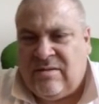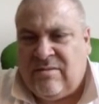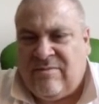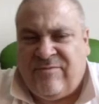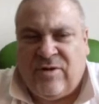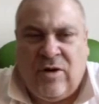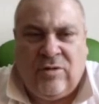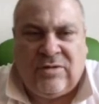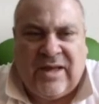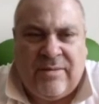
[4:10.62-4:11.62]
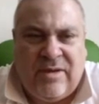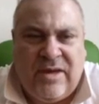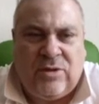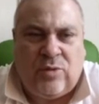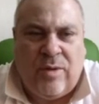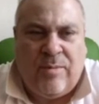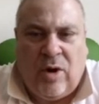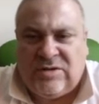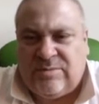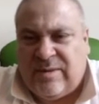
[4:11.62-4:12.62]
for a long time into a
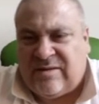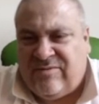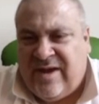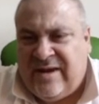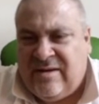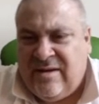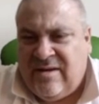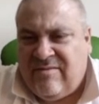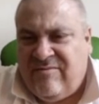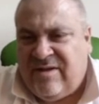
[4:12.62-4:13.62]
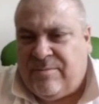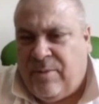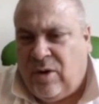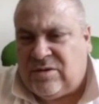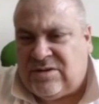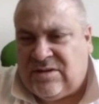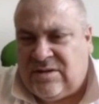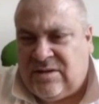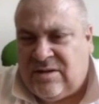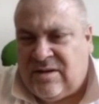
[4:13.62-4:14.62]
box, but then that box
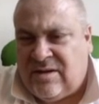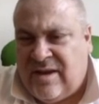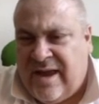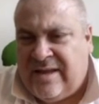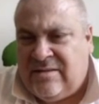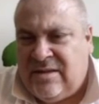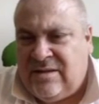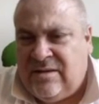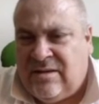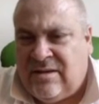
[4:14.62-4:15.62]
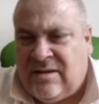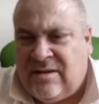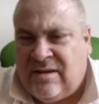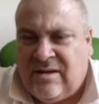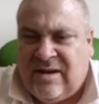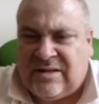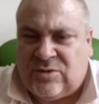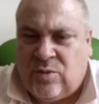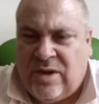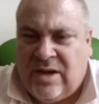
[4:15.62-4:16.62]
ended
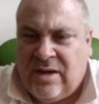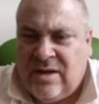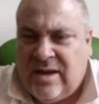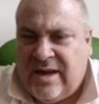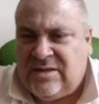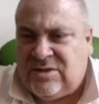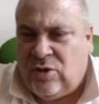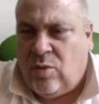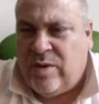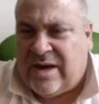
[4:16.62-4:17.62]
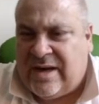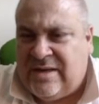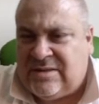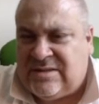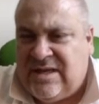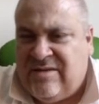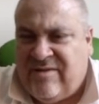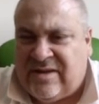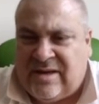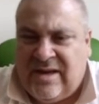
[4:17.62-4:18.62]
last week, and so we can see
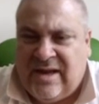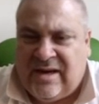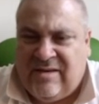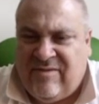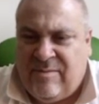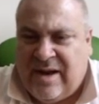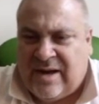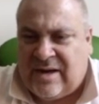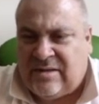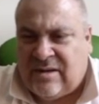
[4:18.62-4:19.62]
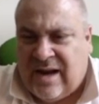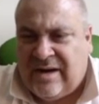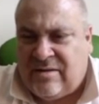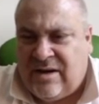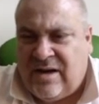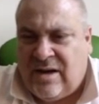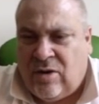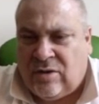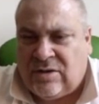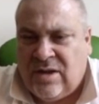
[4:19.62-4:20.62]
that clearly the market ran really a
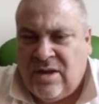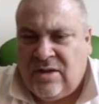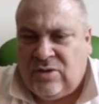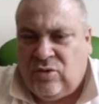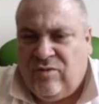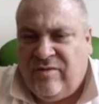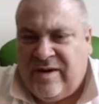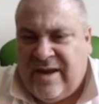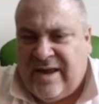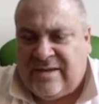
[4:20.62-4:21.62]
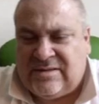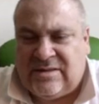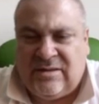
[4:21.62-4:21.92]
lot to the next